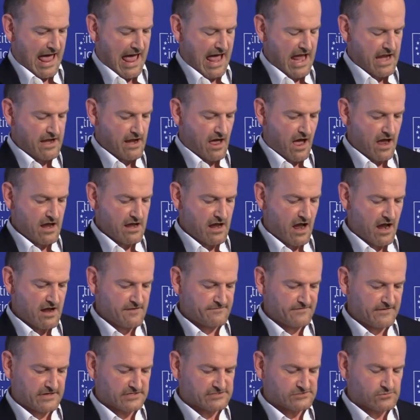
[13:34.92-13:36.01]
And I
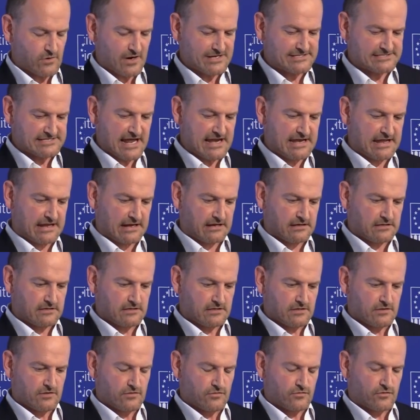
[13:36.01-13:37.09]
think it's quite telling
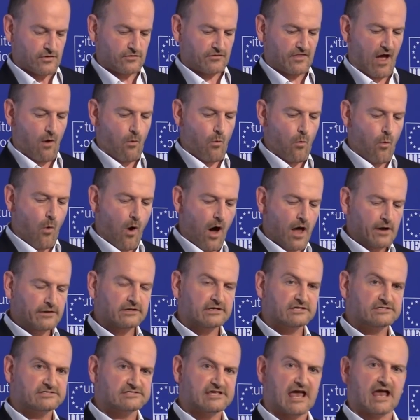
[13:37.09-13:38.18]
that that one
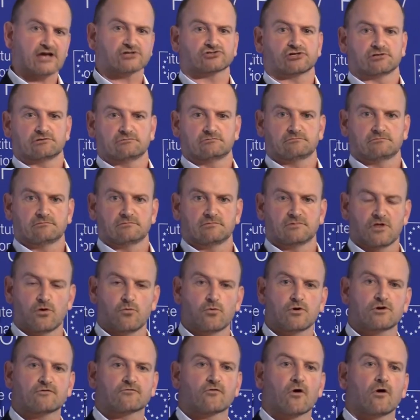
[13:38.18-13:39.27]
concession that
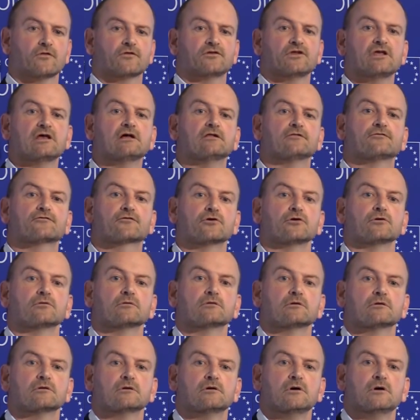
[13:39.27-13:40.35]
would have got the deal through,
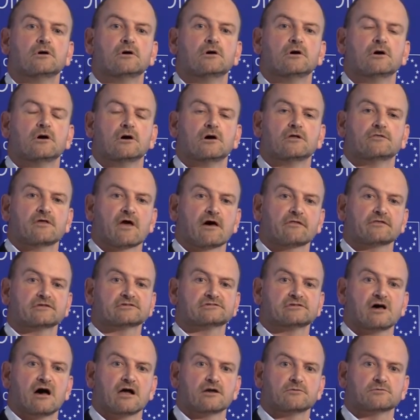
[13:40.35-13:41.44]
the other
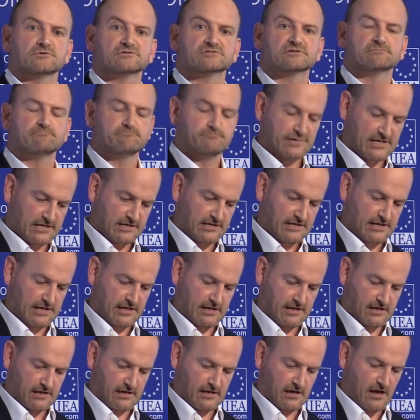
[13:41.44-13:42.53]
side was
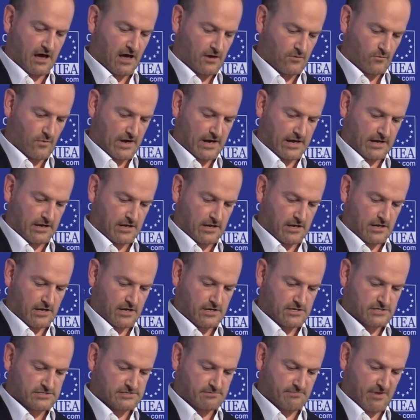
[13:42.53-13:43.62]
completely unwilling
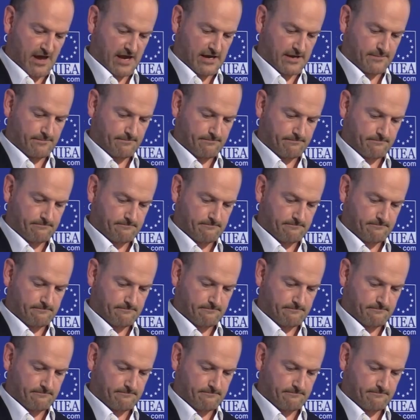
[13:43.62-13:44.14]
to make.